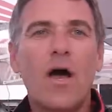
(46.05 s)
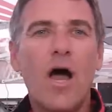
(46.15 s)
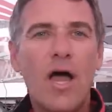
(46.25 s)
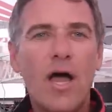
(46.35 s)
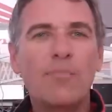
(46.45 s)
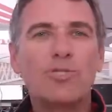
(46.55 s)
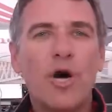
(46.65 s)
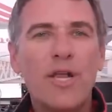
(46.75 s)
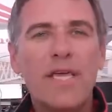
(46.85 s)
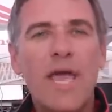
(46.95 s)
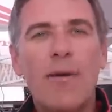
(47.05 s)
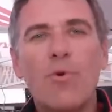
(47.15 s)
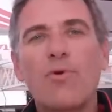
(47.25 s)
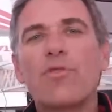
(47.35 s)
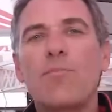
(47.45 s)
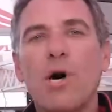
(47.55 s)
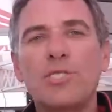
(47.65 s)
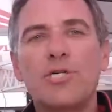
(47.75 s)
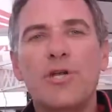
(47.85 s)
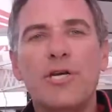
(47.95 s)
Hi, I'm Johnny Campbell with the
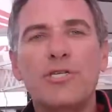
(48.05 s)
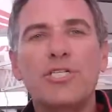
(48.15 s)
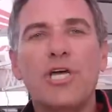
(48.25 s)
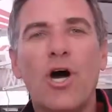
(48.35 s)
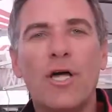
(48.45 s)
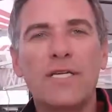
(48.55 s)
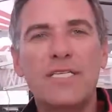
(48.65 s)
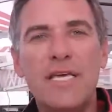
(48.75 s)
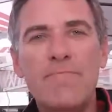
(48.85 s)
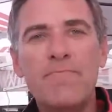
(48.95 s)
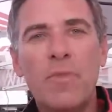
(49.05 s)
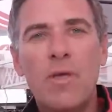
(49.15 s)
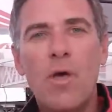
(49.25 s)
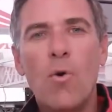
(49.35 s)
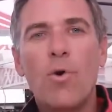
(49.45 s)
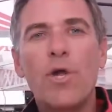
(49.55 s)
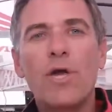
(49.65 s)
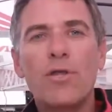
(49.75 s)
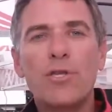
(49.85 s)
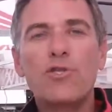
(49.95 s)
Monster Energy Honda team. We're
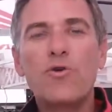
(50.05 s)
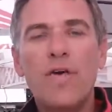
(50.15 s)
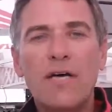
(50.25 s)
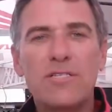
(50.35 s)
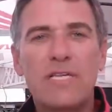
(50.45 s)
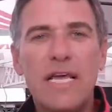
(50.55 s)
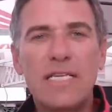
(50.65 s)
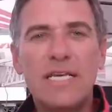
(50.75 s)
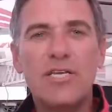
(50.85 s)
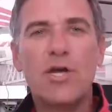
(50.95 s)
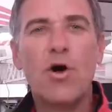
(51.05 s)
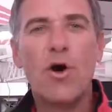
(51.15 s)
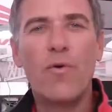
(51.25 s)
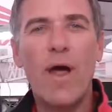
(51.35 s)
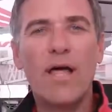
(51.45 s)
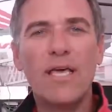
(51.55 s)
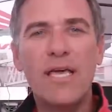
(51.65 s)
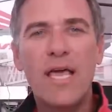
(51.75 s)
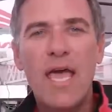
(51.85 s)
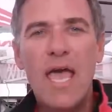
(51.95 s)
here at the 2018 Dakar Rally,
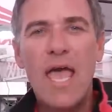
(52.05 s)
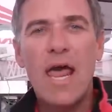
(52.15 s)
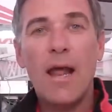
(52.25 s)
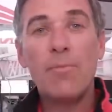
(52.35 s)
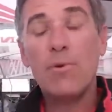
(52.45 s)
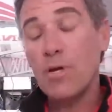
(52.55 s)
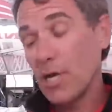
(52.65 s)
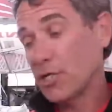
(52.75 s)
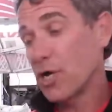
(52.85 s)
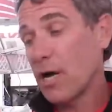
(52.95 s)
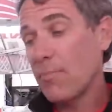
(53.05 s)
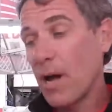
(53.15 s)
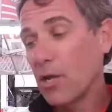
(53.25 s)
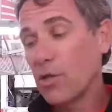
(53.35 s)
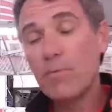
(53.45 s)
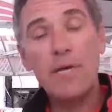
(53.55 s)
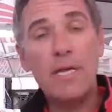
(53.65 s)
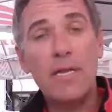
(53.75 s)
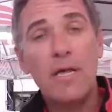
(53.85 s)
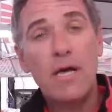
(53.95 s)
and I'm going to talk about a little
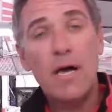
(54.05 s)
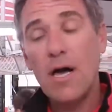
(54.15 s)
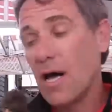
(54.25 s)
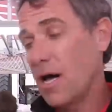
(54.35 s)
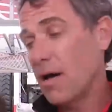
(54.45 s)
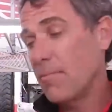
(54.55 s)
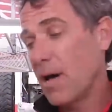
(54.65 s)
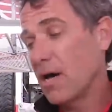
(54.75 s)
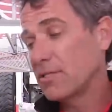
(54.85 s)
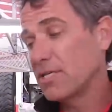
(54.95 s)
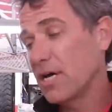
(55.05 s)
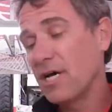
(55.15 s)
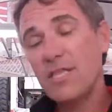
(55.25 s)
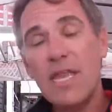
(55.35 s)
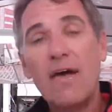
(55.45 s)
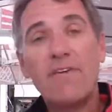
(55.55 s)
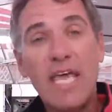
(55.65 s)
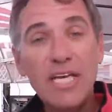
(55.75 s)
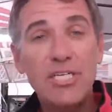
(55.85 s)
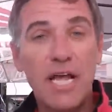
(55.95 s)
bit about the
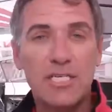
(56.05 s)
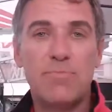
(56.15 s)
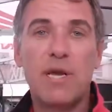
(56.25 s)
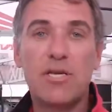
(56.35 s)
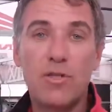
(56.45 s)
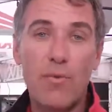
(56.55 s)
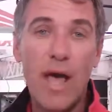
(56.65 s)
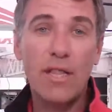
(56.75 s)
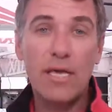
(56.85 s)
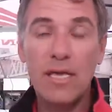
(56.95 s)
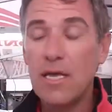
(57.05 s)
navigation aspect of the rally.